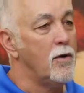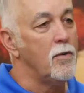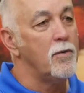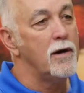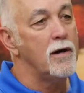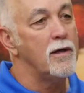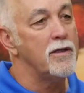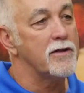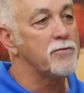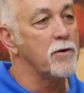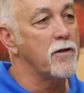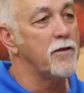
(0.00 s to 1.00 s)
Well,
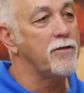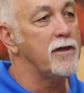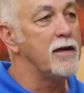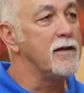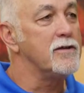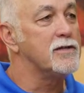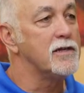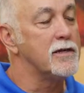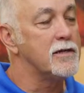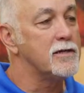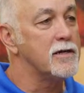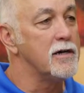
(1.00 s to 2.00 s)
that's one of the things
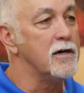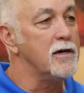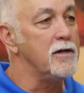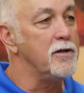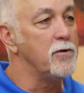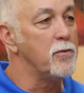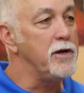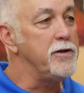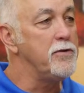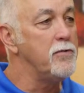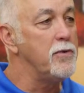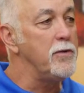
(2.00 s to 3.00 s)
that
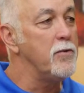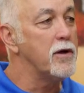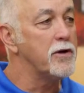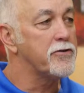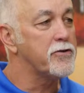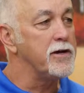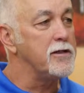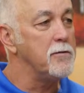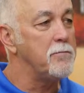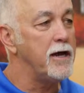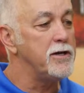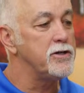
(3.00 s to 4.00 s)
we want to treat the
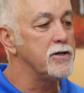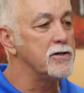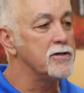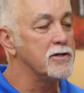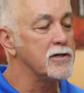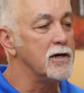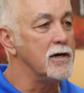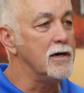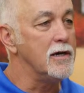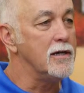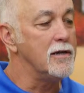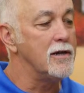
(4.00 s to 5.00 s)
patients
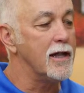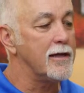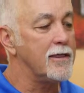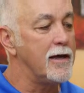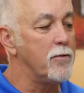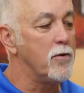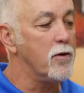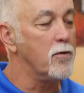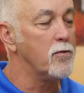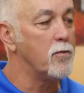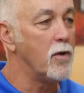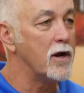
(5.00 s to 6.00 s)
like they were
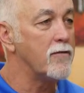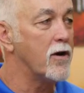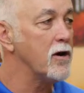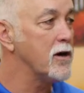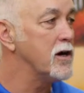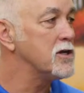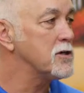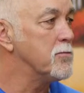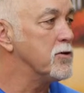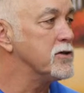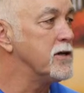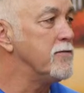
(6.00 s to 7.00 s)
one of our
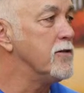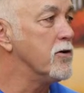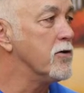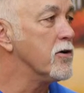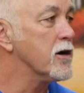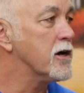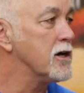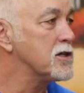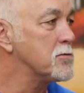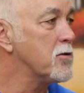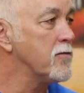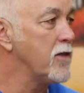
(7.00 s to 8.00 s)
customers, even though they're a
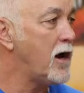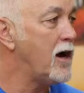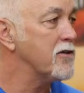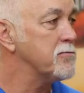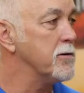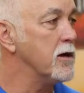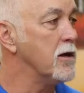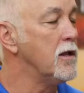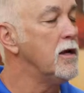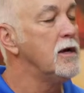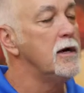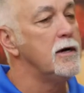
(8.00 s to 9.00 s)
customer of the hospital.
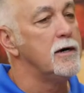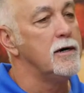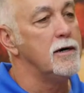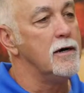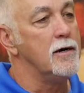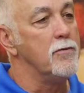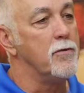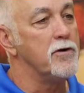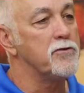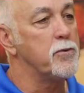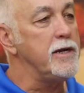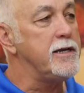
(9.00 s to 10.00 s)

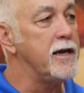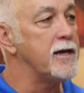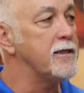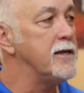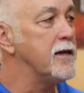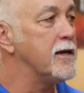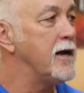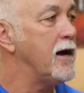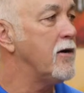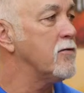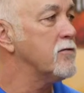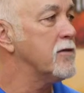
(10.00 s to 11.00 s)
Once we take the
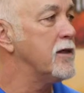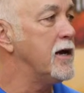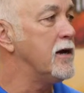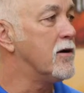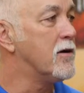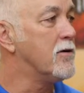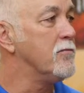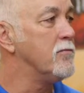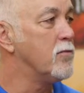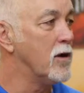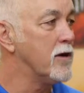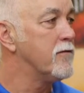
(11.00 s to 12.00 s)
account, they are
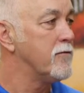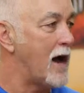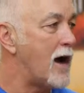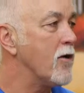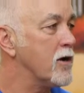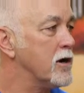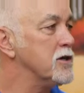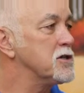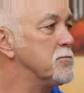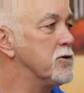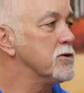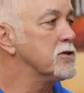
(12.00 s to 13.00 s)
one of our
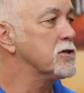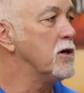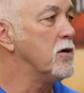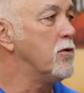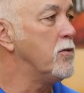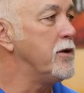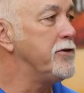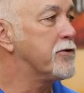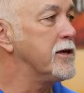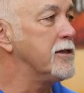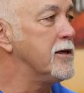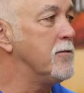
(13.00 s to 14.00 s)
customers. So we
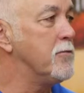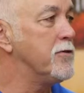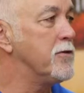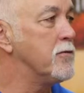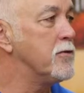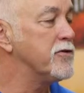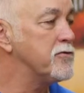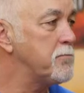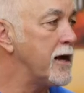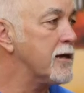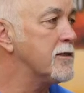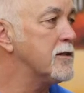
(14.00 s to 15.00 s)
treat them with the
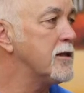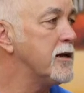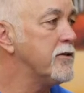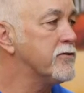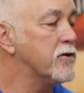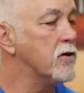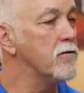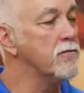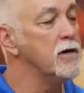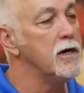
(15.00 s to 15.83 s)
respect that they deserve.